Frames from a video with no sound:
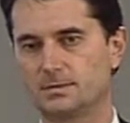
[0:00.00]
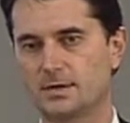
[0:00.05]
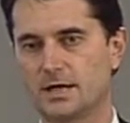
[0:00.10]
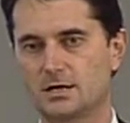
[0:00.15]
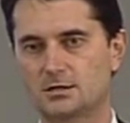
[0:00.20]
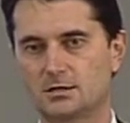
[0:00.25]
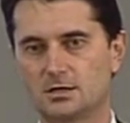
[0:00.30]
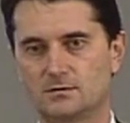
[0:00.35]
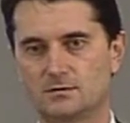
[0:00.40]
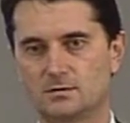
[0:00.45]

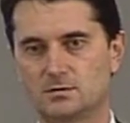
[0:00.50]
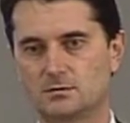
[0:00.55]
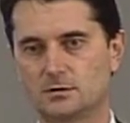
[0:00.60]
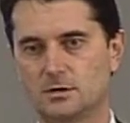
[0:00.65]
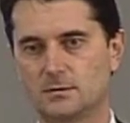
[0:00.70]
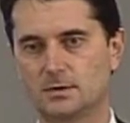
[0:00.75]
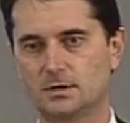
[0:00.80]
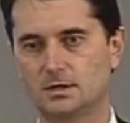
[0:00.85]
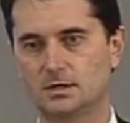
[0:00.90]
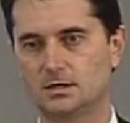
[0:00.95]
These
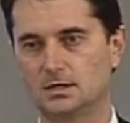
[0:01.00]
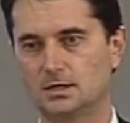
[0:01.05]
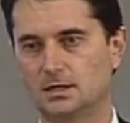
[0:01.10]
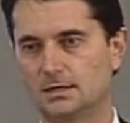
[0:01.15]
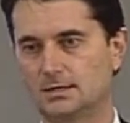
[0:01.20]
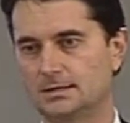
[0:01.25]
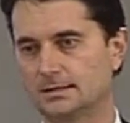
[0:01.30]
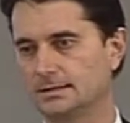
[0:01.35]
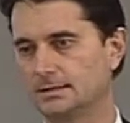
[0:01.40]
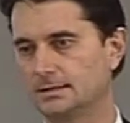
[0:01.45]
memories should be
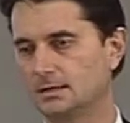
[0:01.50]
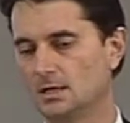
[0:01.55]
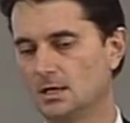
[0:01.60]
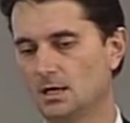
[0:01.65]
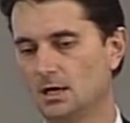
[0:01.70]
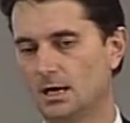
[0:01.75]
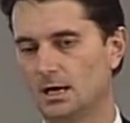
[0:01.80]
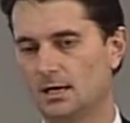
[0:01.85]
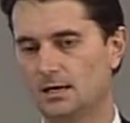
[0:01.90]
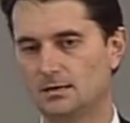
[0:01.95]

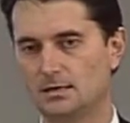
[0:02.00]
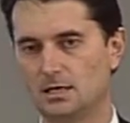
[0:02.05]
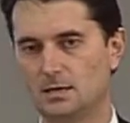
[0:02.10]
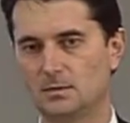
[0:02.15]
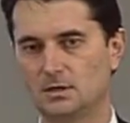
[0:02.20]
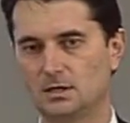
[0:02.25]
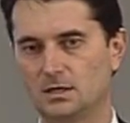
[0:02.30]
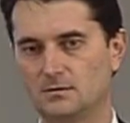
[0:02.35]
collected, and